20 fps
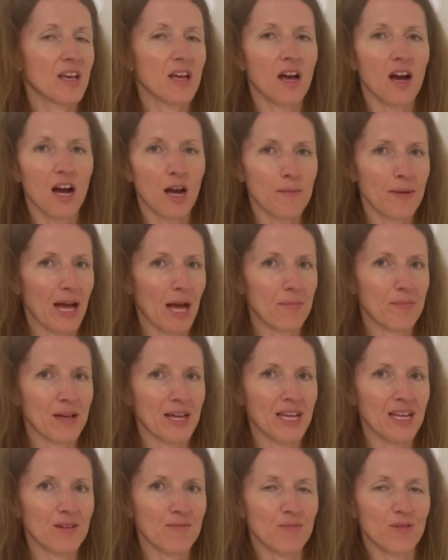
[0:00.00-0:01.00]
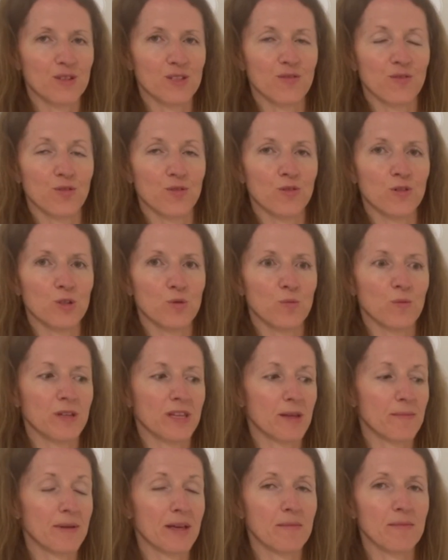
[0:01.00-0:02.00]
I'm happy because of course with
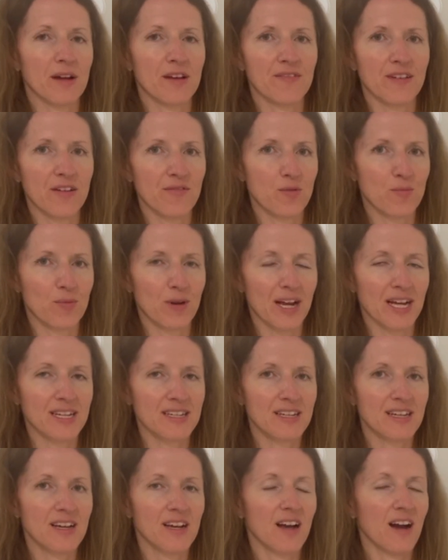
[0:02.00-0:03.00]
it being my favourite brand,